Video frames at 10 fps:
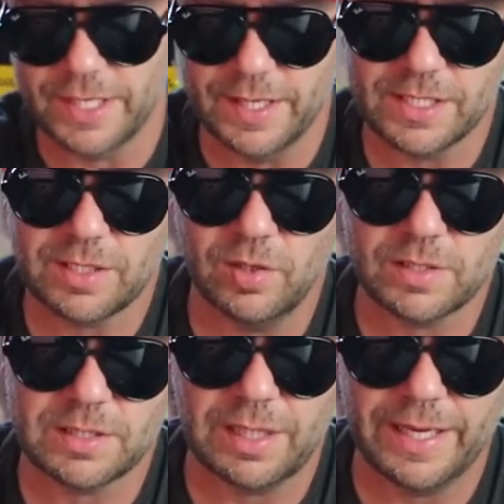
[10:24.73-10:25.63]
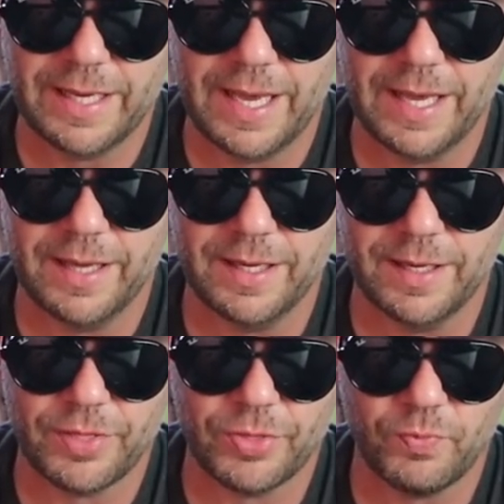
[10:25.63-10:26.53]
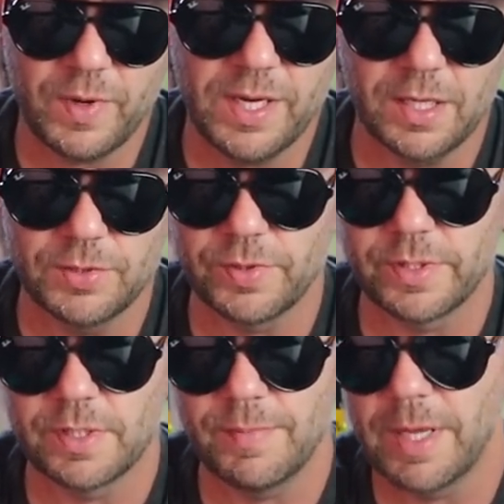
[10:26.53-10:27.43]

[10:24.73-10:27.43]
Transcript: And this looks like a 300 to